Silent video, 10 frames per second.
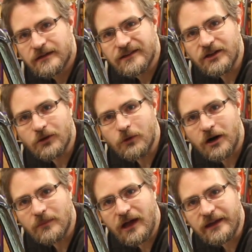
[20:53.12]
you know what
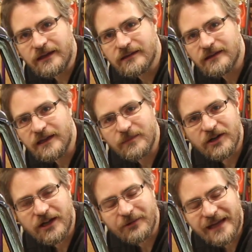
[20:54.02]
I'm like, it
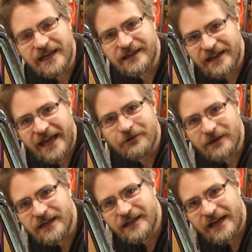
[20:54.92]
might go in and out
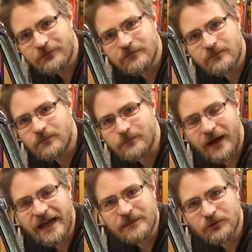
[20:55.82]

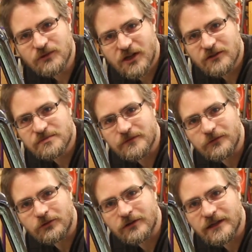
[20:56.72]
8 more times
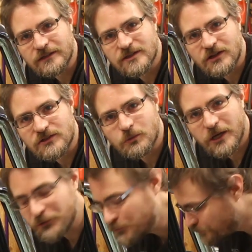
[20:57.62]
before it turns a
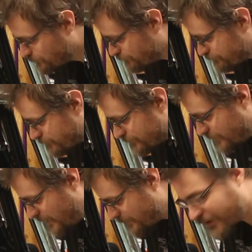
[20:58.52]
wheel.
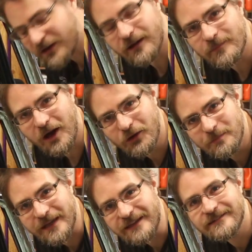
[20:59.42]
But I'm
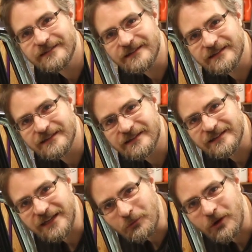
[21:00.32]
hoping
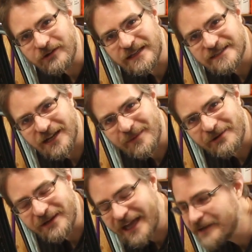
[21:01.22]
it won't need to come
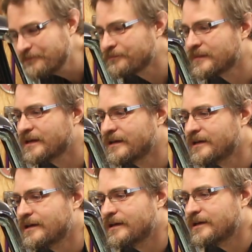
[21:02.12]
out again.
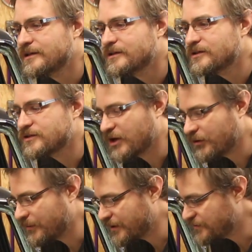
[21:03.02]
So
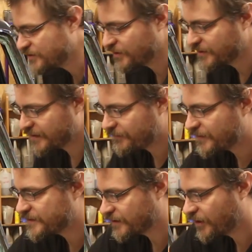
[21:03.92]
I'm going to give
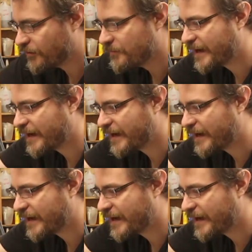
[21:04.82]
this a coat of